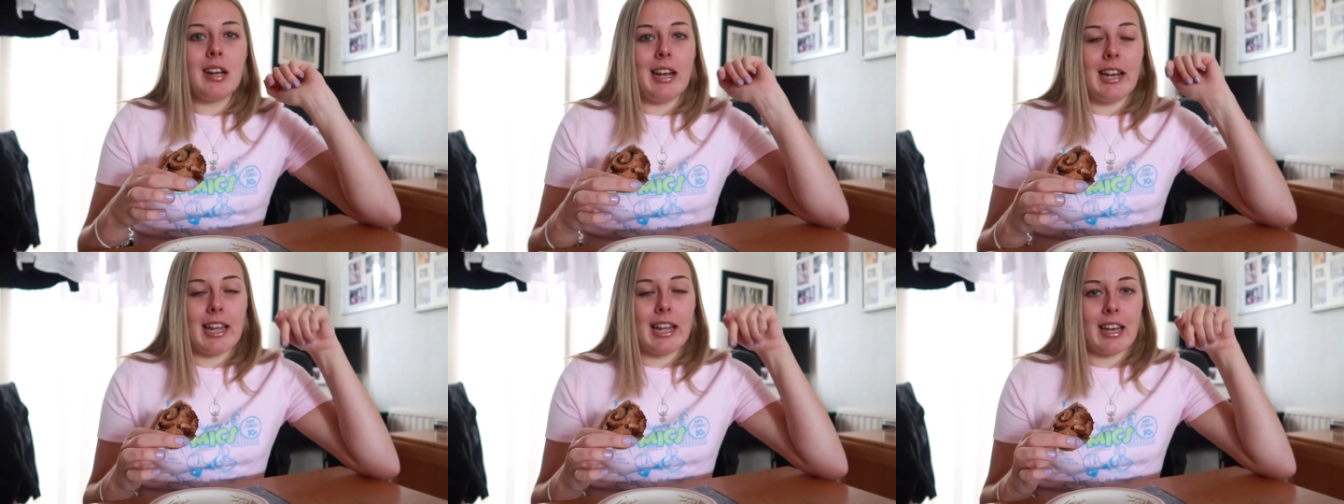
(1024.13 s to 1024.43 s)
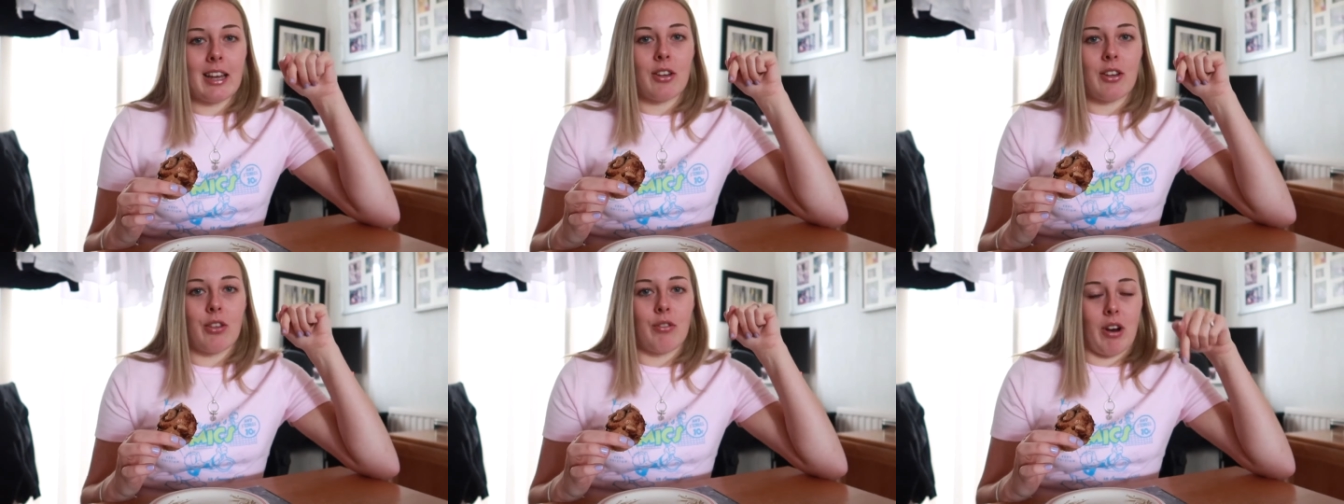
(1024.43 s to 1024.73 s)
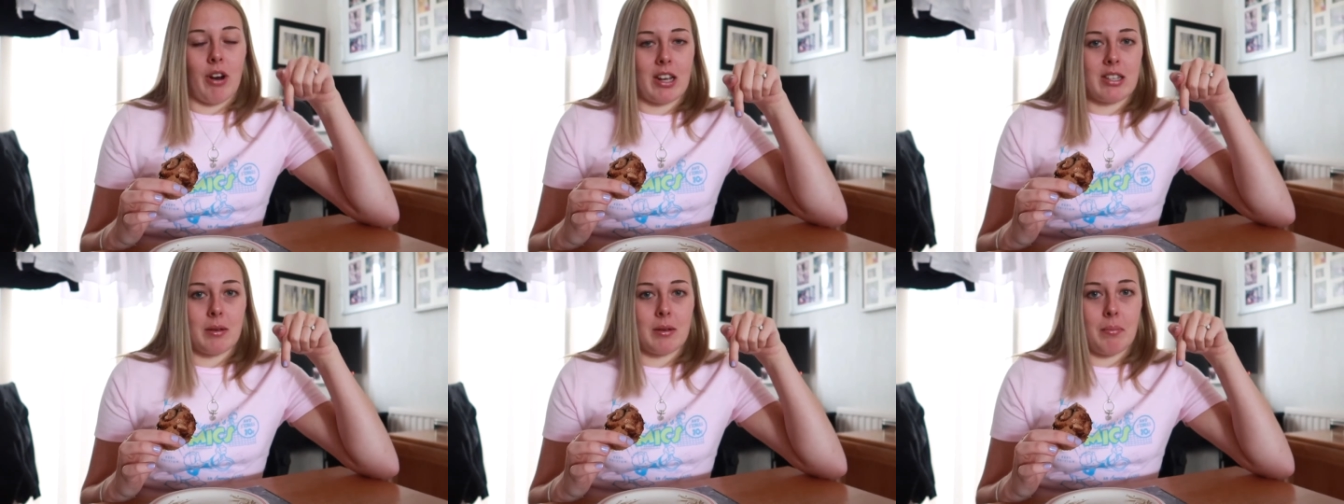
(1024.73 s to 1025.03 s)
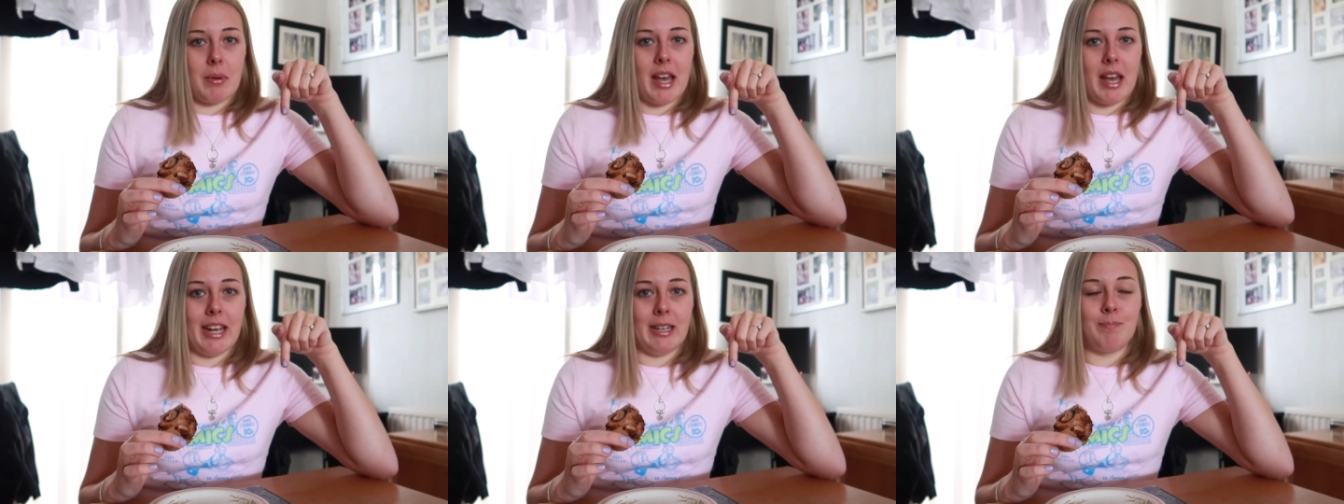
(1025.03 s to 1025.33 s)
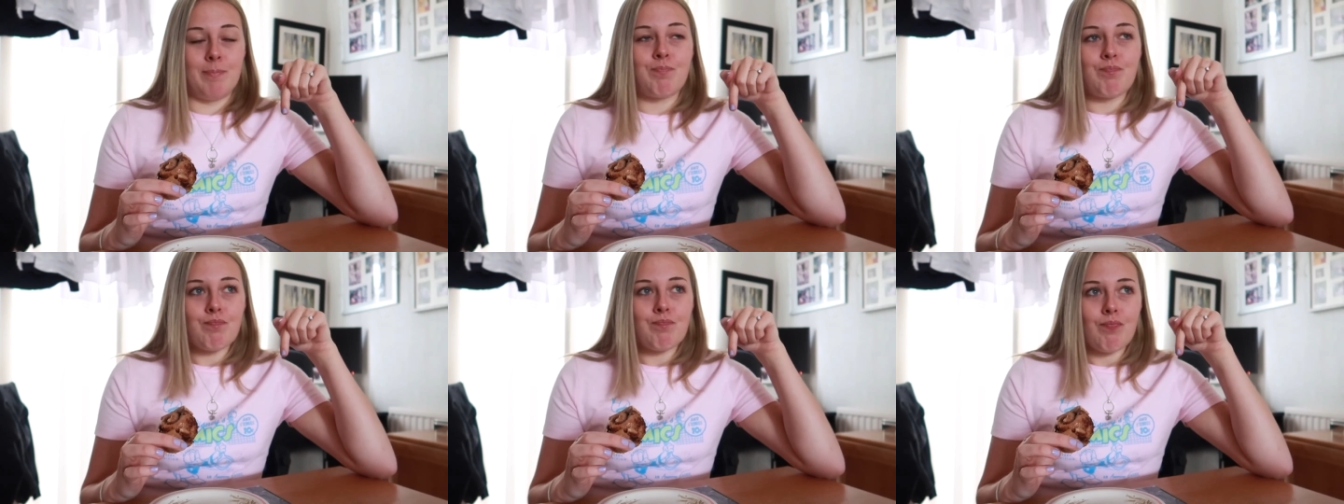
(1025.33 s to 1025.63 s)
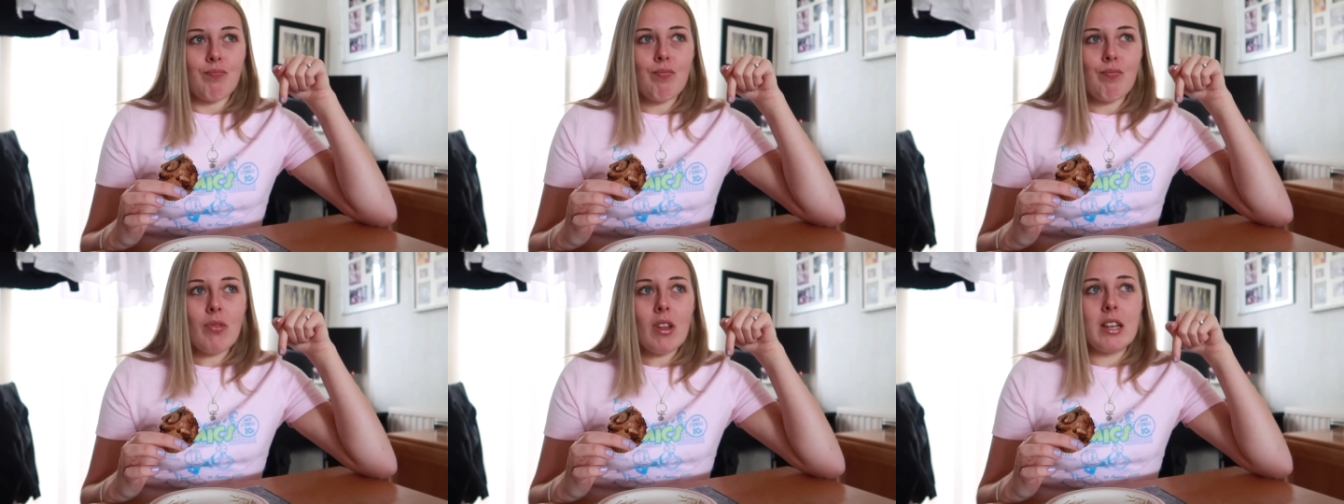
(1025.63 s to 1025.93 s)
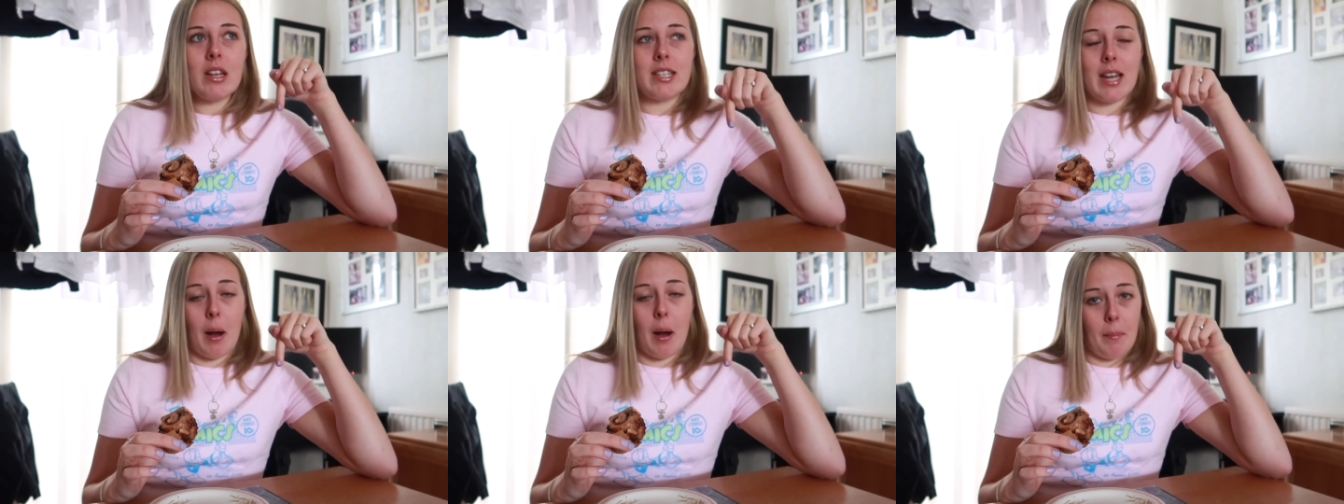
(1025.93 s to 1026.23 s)
link the recipe
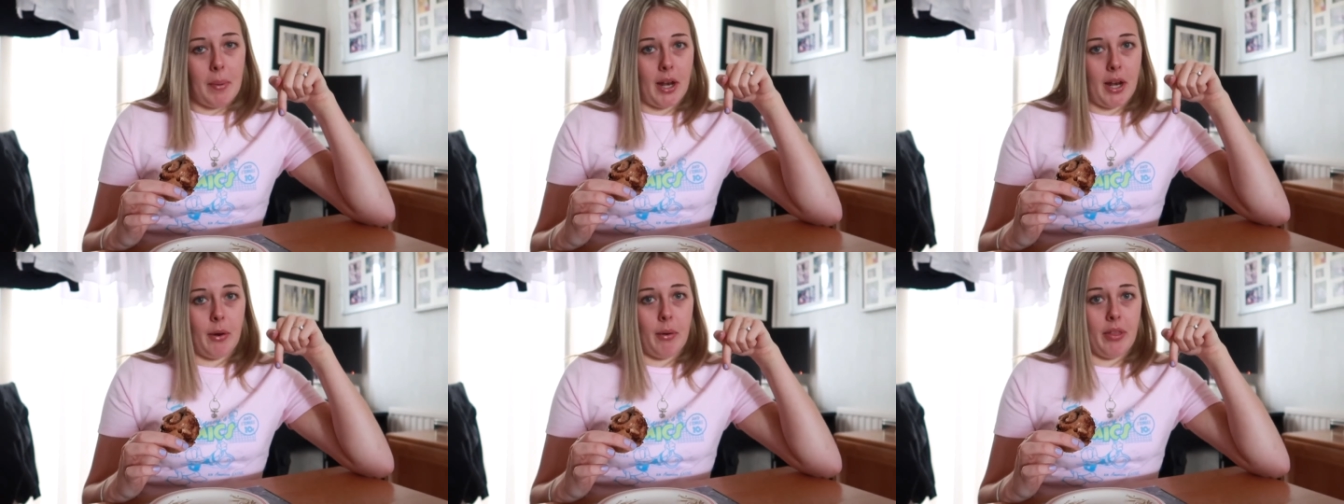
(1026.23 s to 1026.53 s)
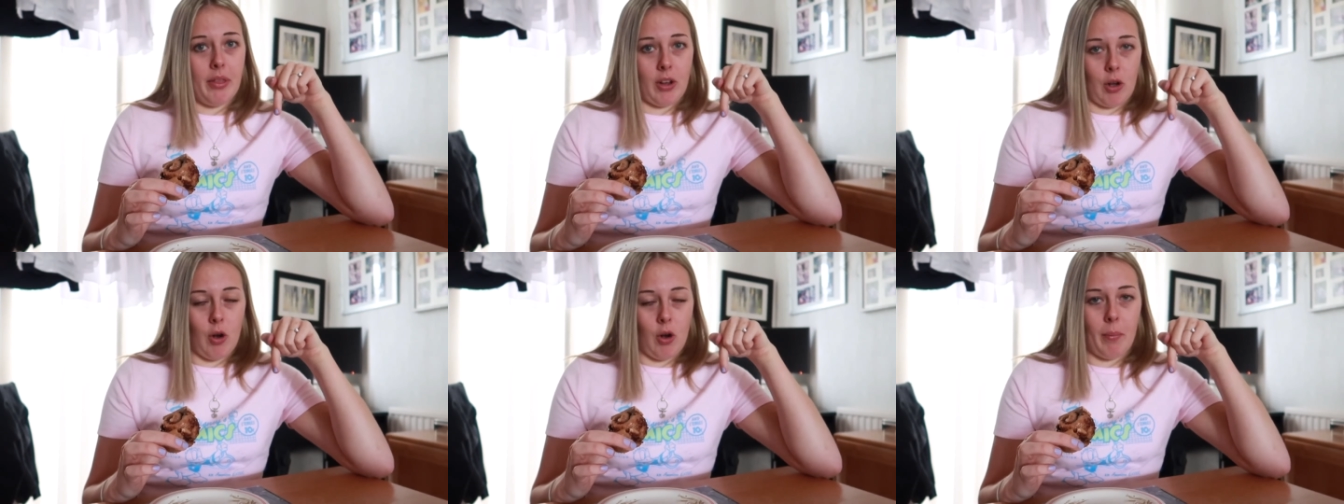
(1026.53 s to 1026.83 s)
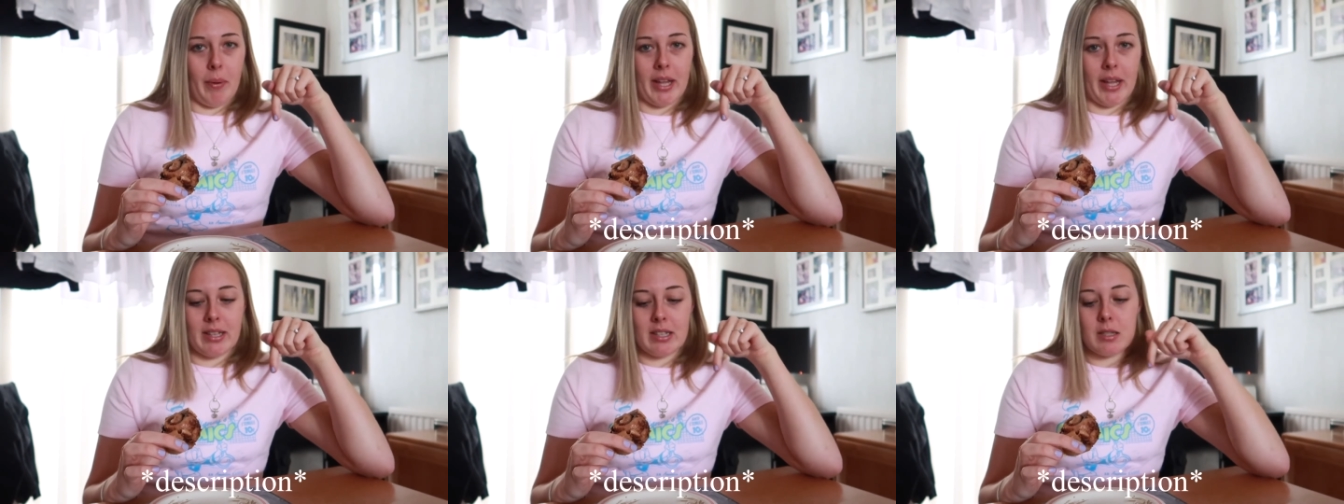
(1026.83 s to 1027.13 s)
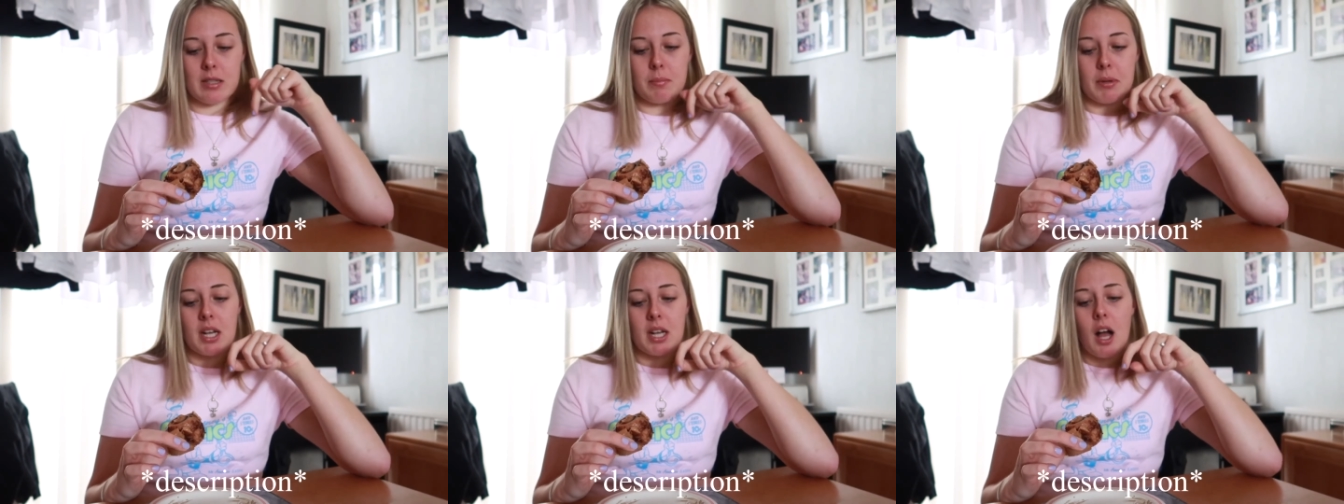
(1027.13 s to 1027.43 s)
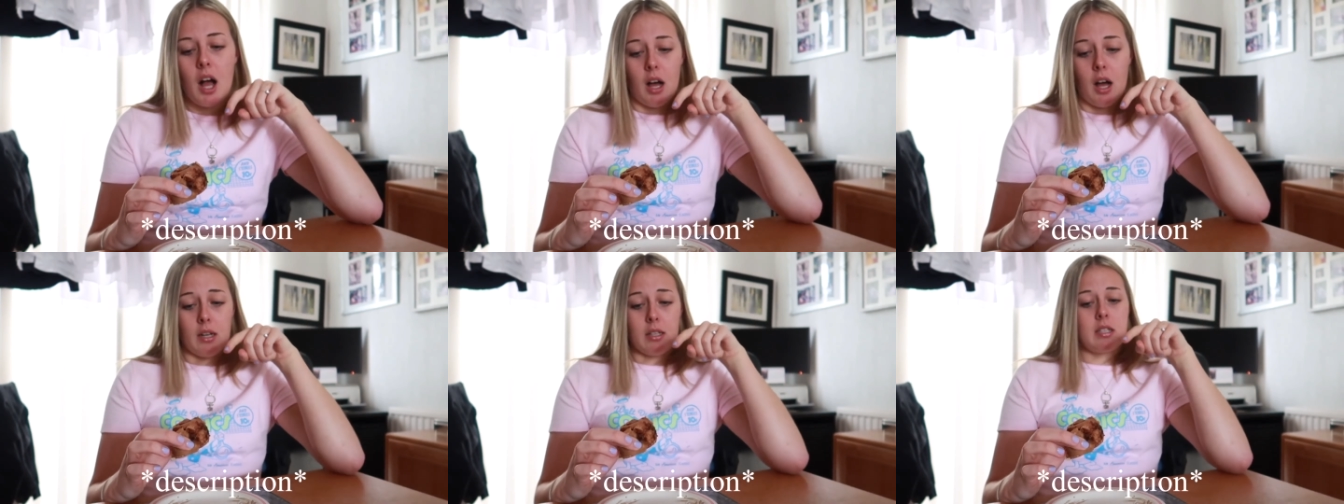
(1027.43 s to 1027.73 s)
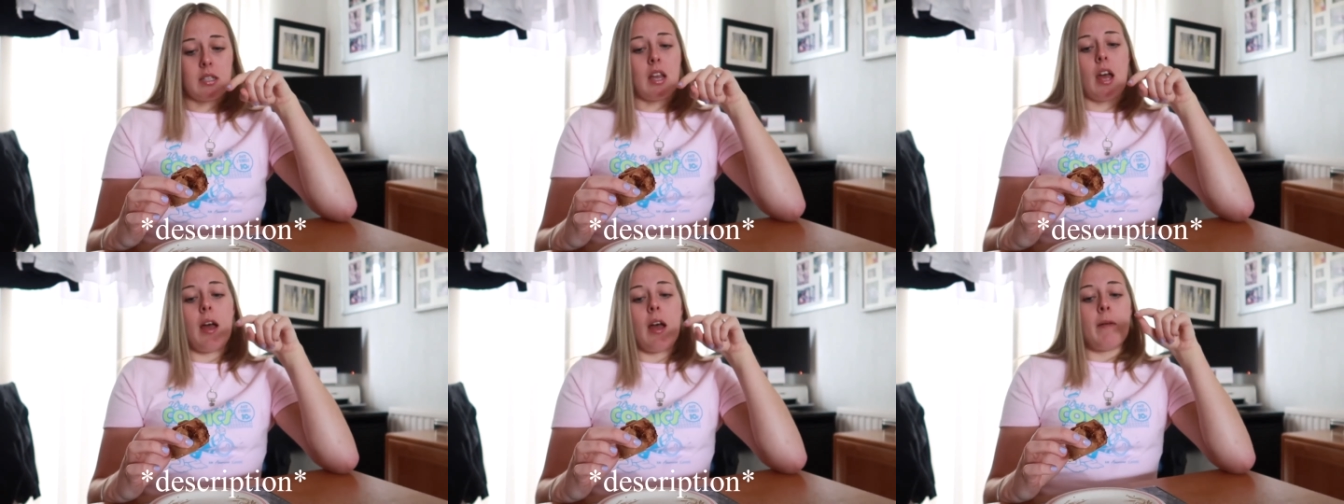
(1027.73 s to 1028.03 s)
down below in the comments because